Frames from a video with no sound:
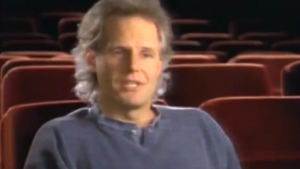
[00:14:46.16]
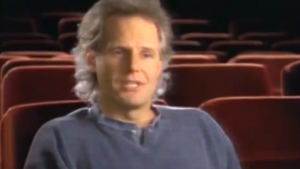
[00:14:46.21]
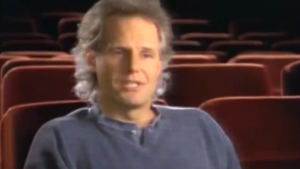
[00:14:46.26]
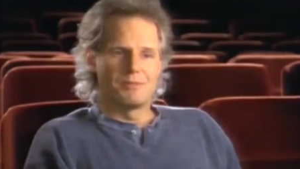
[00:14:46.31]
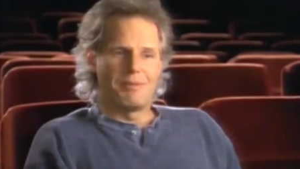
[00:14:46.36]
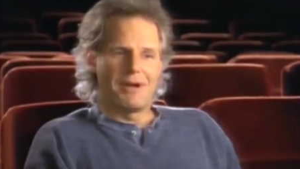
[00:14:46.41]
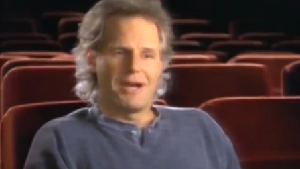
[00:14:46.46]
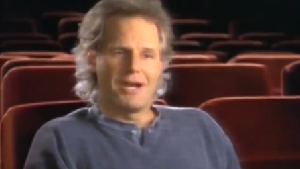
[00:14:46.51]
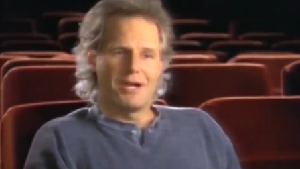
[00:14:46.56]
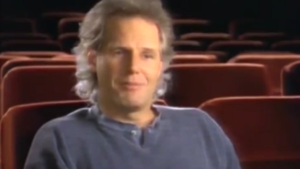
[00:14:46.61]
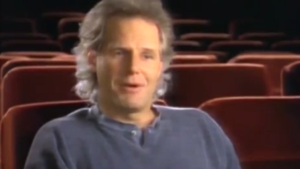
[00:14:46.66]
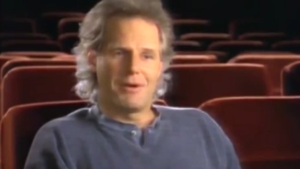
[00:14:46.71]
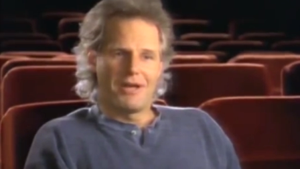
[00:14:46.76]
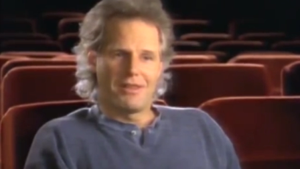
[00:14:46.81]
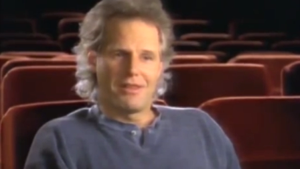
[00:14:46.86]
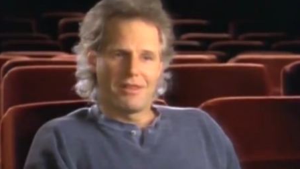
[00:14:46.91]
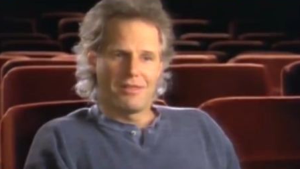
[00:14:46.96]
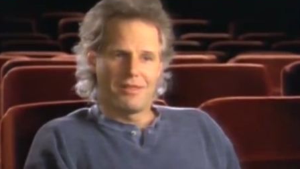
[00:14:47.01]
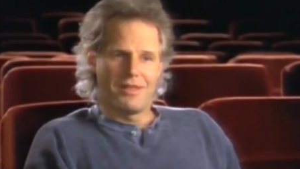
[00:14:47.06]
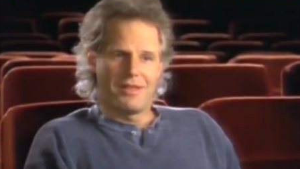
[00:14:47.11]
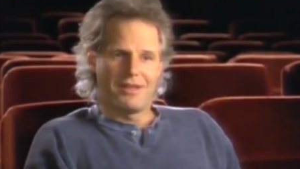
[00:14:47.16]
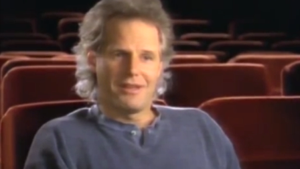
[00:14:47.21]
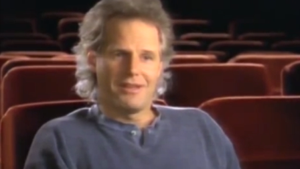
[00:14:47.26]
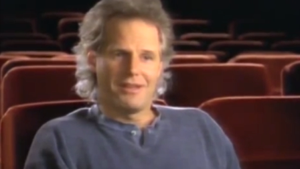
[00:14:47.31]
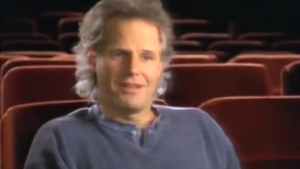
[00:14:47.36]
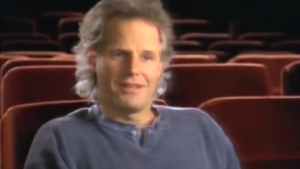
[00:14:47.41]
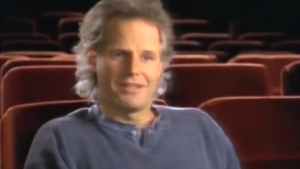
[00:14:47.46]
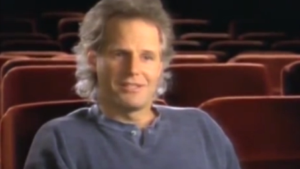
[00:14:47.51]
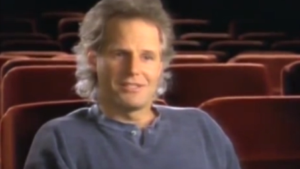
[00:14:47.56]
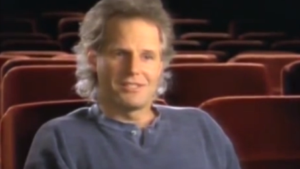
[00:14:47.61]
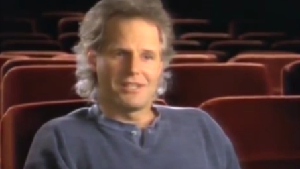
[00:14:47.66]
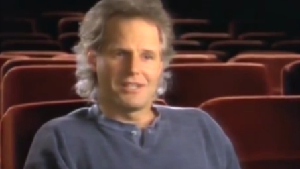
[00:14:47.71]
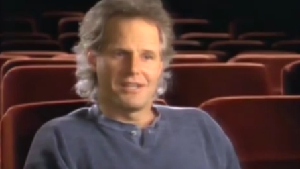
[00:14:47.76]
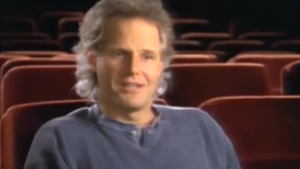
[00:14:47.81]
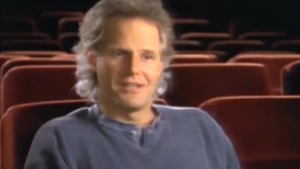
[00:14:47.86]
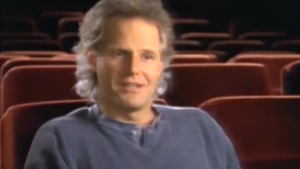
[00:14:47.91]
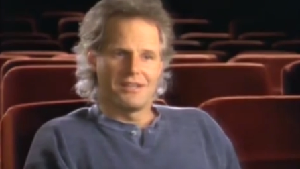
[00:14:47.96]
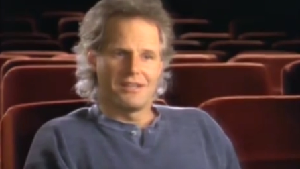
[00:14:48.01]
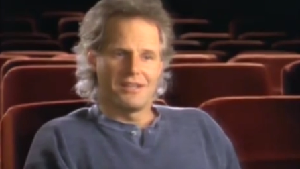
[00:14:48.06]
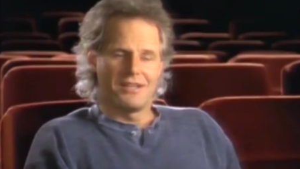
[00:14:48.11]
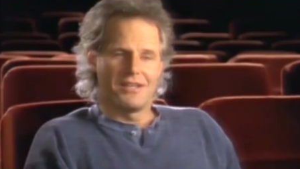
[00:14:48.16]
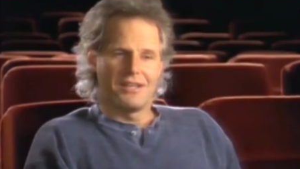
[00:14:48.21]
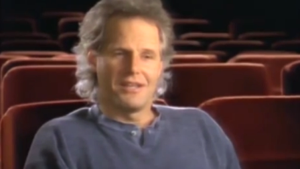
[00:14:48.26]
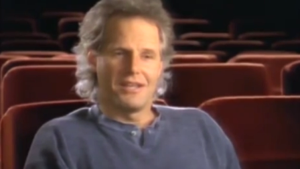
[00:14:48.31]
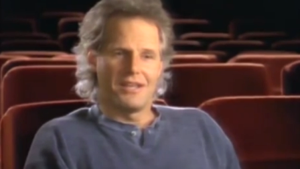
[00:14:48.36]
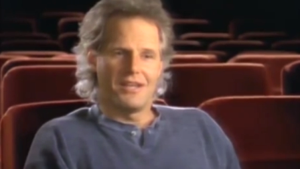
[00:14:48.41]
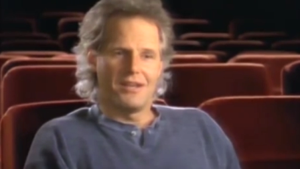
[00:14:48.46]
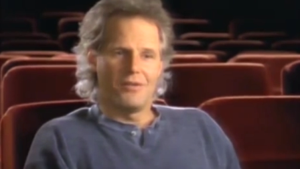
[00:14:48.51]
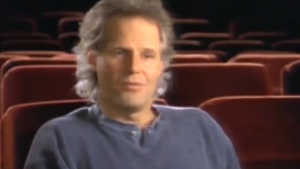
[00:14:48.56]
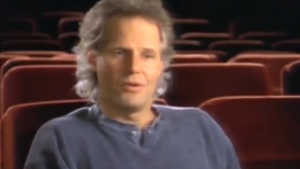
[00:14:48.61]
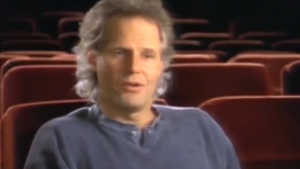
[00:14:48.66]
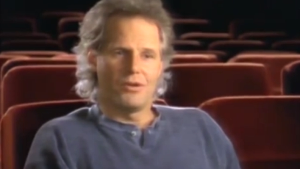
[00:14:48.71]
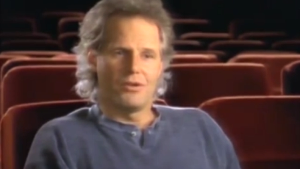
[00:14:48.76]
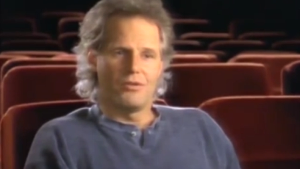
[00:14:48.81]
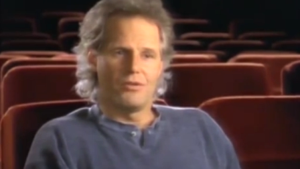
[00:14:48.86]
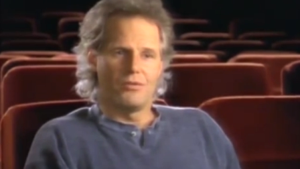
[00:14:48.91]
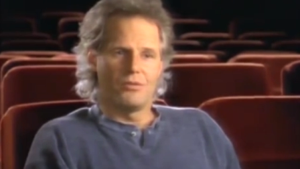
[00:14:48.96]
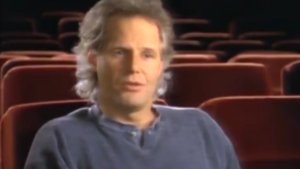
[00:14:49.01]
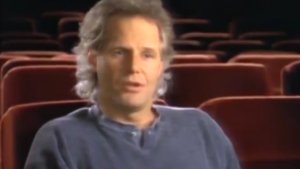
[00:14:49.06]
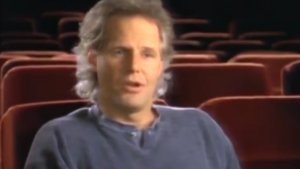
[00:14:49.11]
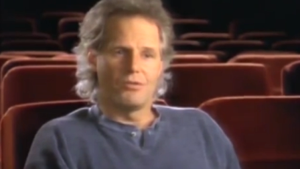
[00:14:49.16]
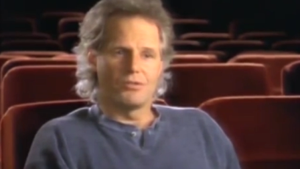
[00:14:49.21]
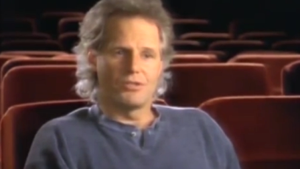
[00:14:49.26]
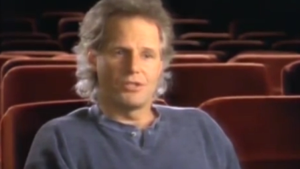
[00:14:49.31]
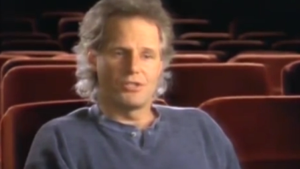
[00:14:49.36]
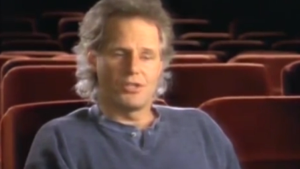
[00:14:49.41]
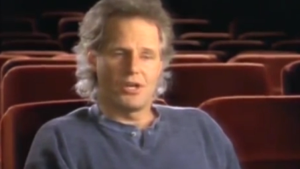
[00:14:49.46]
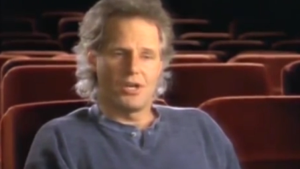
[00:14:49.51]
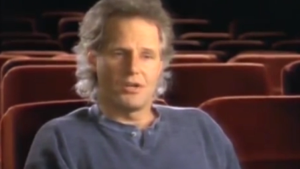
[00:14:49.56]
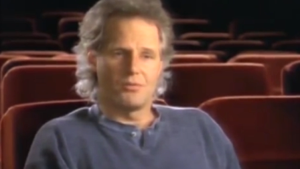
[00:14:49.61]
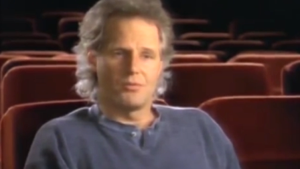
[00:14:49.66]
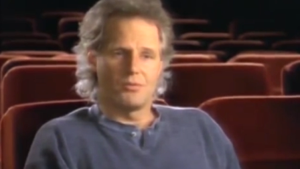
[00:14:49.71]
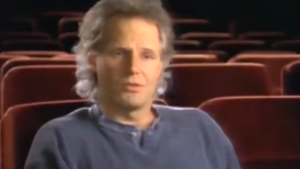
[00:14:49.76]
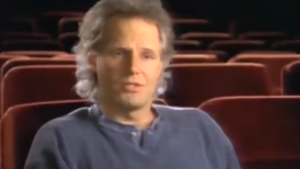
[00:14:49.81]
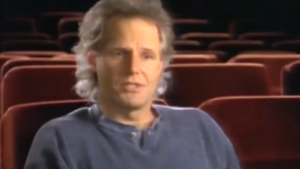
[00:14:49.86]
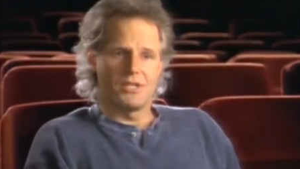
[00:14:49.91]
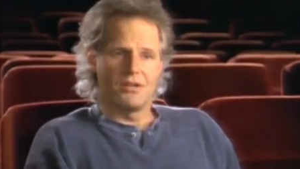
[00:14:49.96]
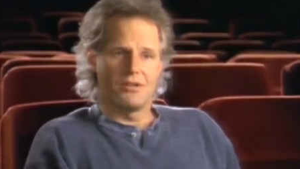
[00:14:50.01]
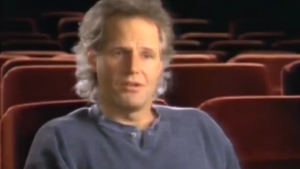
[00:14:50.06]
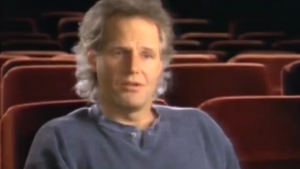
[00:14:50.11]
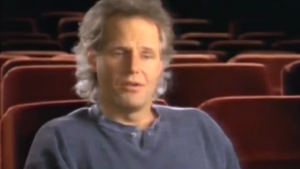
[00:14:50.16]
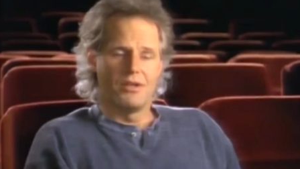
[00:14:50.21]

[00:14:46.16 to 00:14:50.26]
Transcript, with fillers: inspired by The Thing, as uh, anyone who knows the genre will tell you.